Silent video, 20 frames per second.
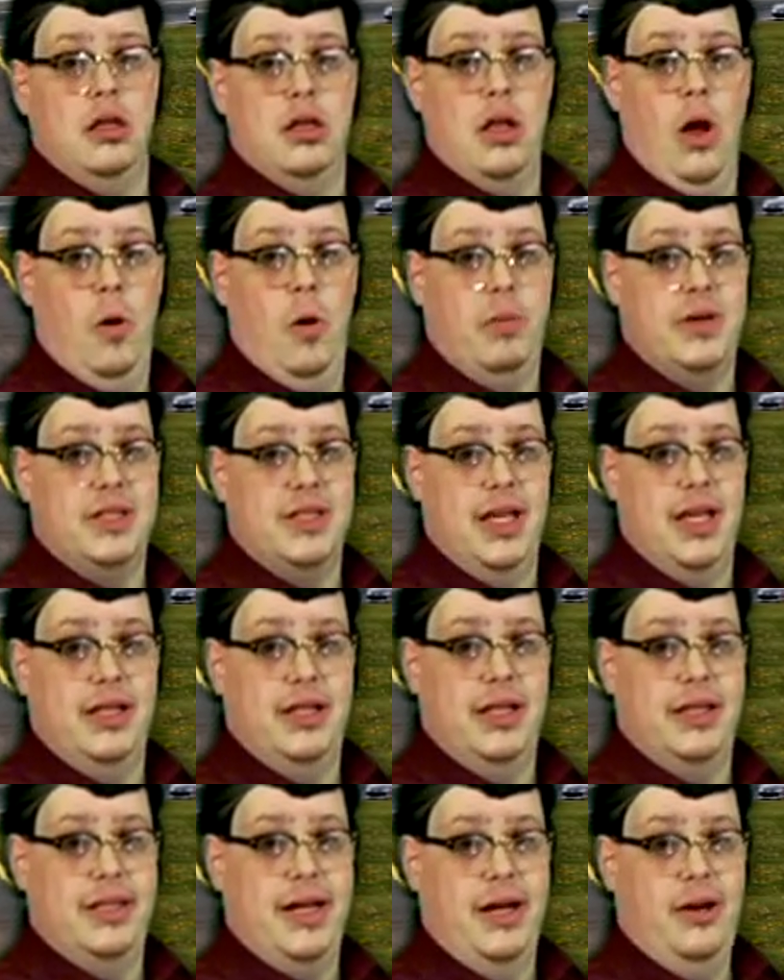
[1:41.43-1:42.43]
Dopers get
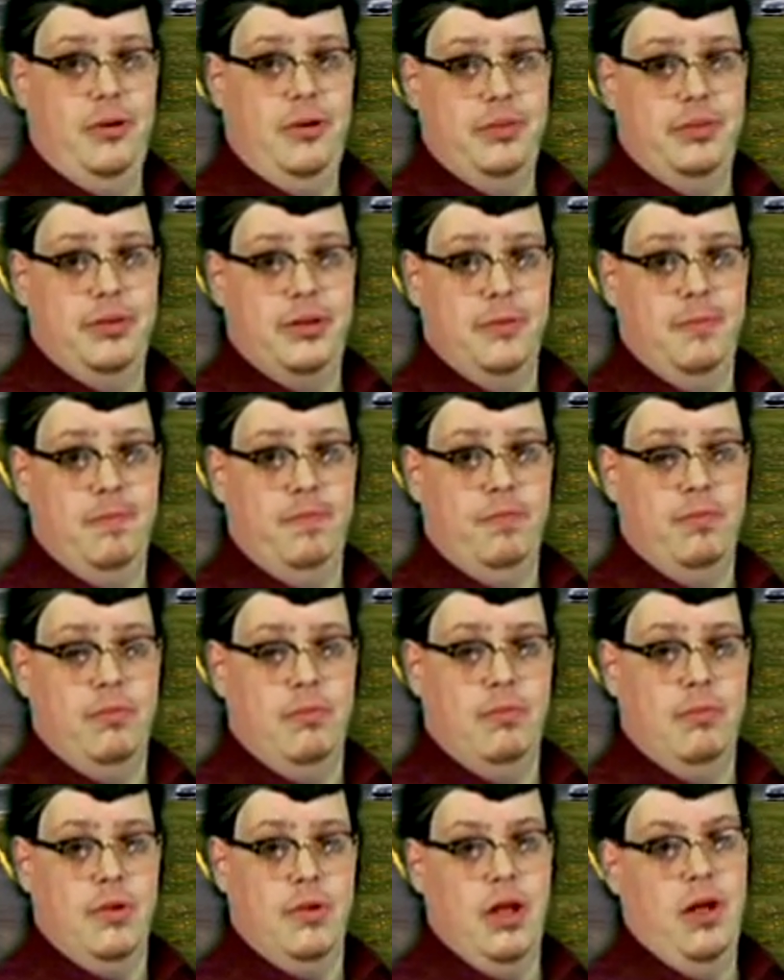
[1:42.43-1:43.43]
the dope.
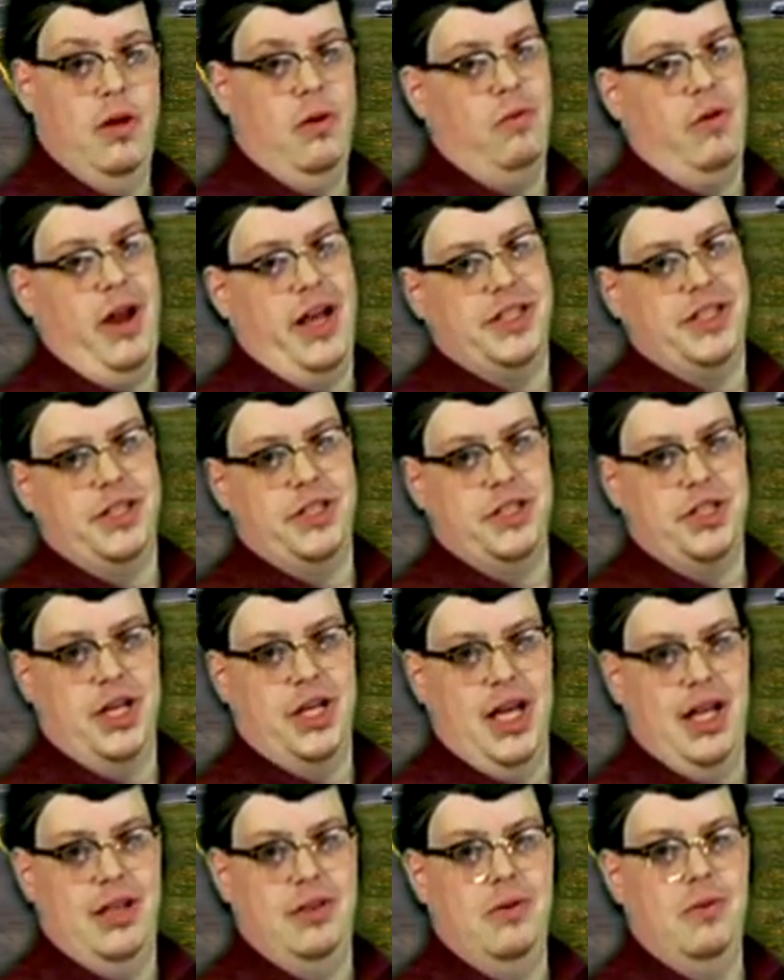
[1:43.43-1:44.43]
Racists should
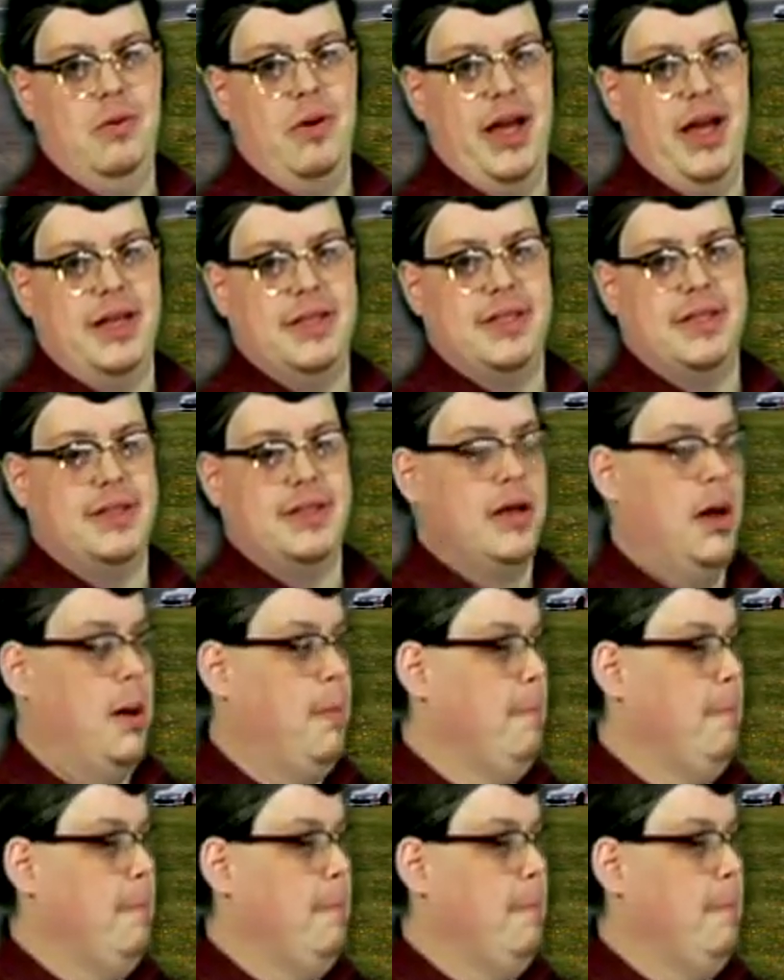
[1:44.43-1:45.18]
get the race.